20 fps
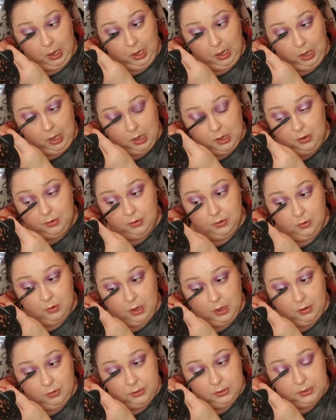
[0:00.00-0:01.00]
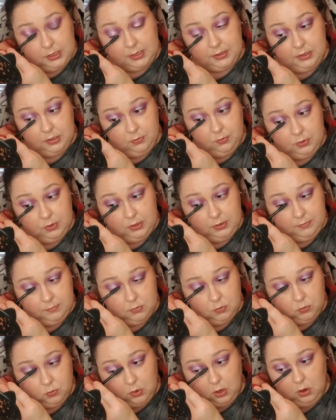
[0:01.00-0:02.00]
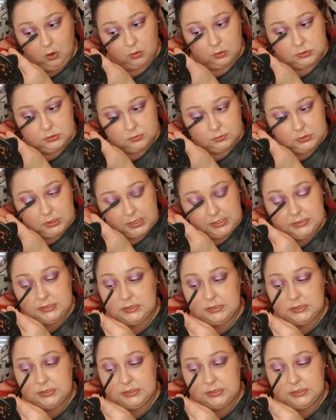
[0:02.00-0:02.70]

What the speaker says: how he does. And then when he even walks, sometimes he's